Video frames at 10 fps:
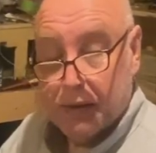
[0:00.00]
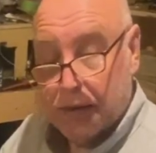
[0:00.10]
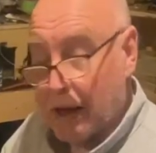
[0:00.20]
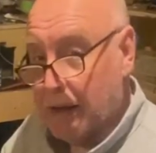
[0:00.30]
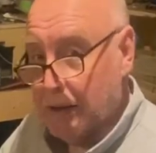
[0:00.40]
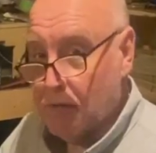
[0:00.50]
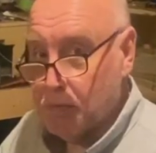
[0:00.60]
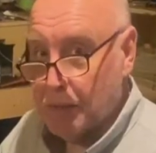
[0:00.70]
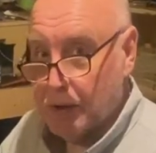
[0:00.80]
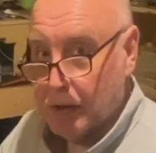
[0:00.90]
That gives
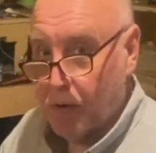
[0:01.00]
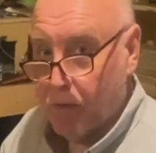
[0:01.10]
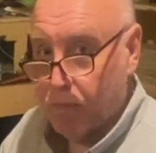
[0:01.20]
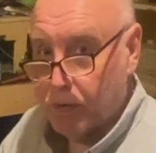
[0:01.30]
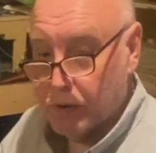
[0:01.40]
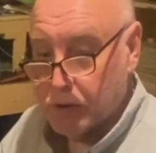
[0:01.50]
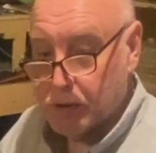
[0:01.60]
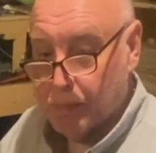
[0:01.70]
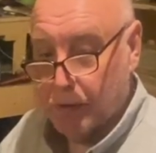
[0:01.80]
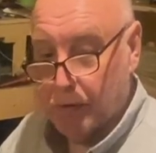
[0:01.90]
me the confidence
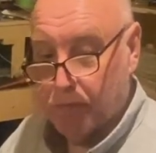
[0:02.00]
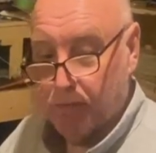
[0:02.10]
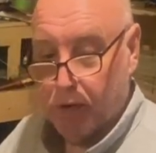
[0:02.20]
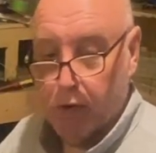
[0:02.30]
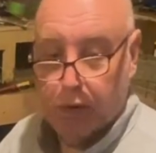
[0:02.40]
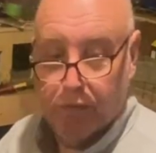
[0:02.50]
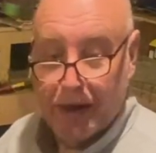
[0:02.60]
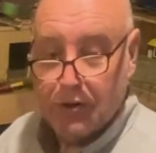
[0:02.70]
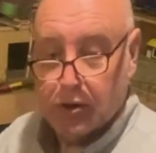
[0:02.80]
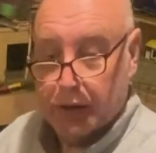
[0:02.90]
to move forward
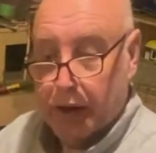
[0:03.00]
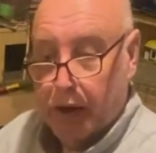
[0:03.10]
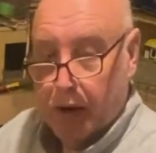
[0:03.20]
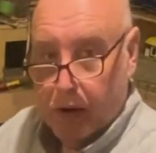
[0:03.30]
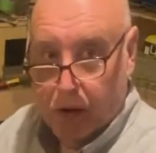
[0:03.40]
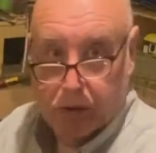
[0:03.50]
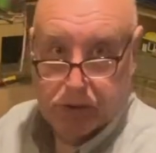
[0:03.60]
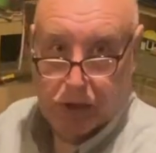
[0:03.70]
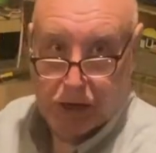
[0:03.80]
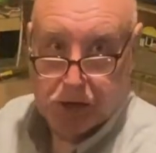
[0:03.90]
eventually
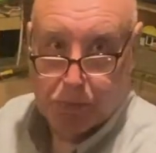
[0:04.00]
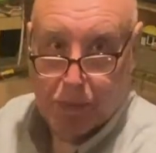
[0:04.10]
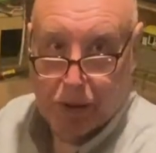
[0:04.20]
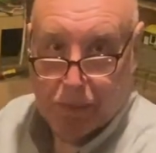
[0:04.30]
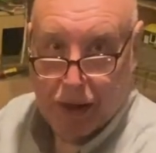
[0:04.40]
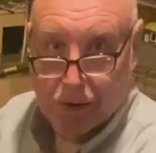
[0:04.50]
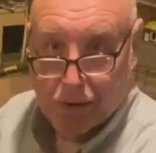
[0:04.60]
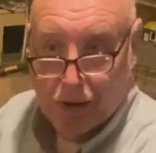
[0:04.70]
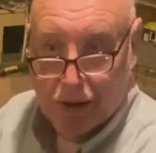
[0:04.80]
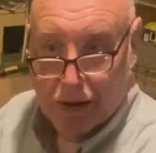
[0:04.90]
onto this Mimic panel.
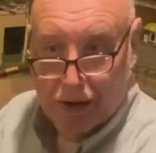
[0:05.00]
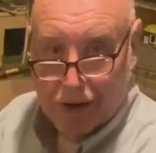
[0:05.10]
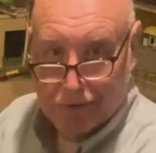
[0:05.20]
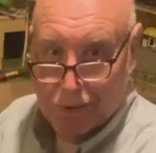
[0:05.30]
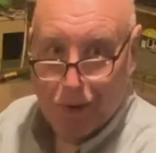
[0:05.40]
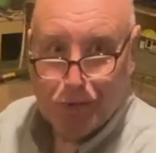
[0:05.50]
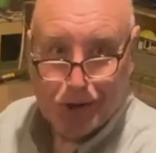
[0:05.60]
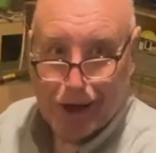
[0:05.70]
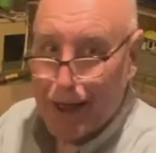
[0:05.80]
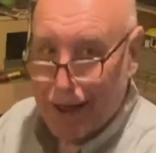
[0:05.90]
So
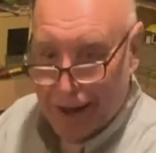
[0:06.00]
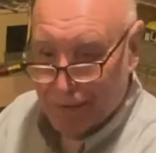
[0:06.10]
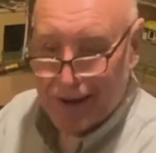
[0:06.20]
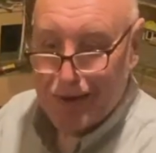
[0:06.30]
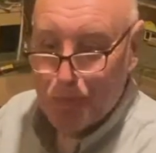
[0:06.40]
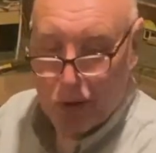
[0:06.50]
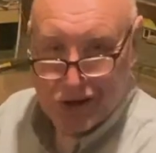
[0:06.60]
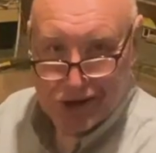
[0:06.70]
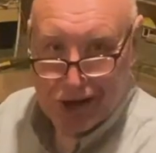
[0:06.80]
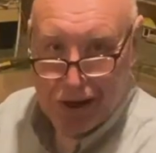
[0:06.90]
obviously I didn't want
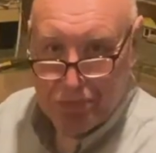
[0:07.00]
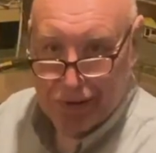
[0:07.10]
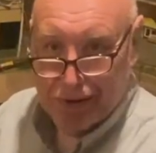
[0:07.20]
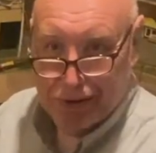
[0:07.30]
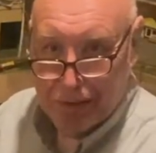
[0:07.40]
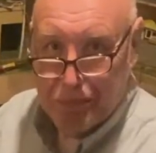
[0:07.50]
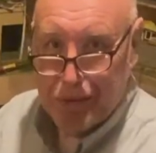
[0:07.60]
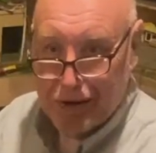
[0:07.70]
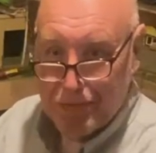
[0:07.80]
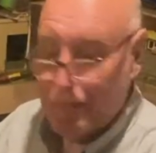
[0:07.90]
to start building the
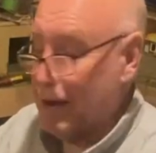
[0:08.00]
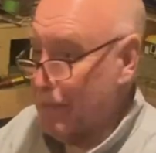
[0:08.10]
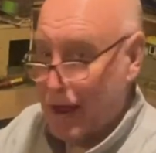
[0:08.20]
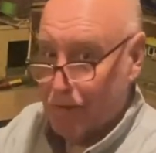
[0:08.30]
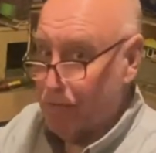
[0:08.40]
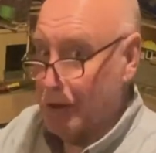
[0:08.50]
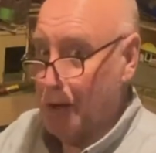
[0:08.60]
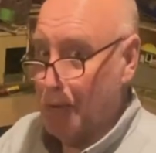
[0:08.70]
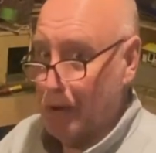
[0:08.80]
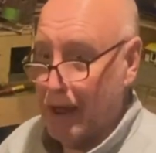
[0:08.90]
big Mimic panel for the
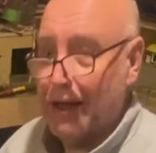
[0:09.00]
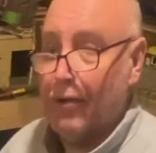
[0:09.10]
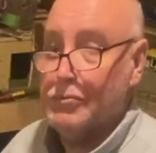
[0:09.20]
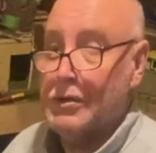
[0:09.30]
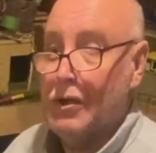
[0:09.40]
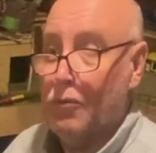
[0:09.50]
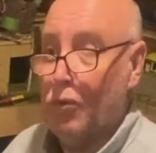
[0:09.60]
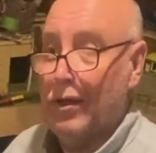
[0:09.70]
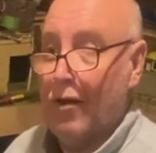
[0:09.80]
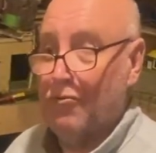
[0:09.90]
whole layout
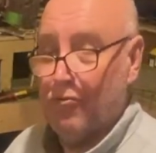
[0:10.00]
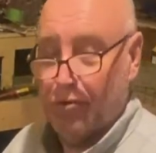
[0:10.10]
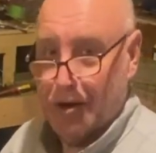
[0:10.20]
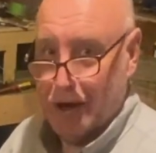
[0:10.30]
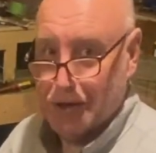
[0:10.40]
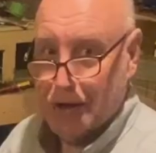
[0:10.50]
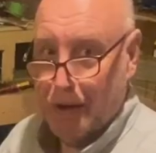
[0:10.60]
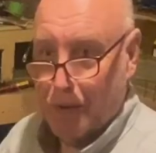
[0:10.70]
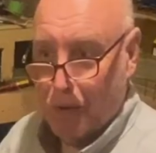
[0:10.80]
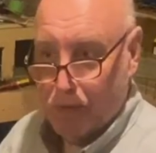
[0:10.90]
without first
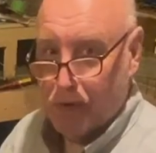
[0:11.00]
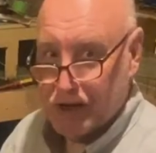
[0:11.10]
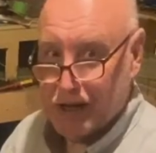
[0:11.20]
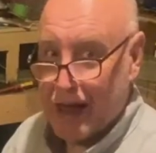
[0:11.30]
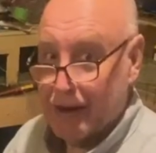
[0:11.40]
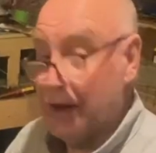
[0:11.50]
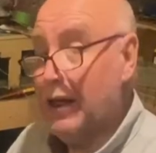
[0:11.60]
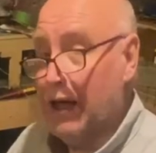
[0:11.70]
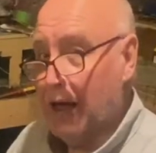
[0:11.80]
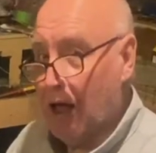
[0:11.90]
understanding
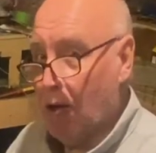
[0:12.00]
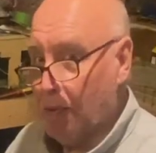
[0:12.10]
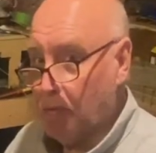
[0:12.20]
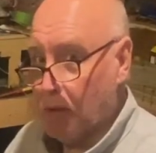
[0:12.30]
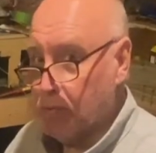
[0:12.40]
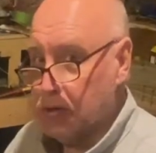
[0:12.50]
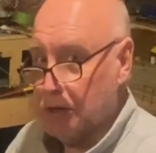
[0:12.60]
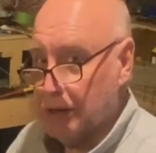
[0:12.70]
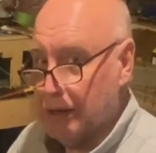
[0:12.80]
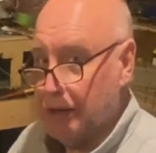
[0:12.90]
how I'm going to
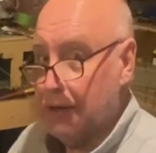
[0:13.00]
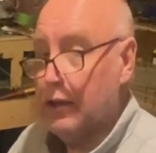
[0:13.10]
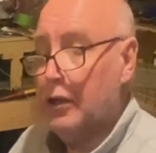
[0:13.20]
need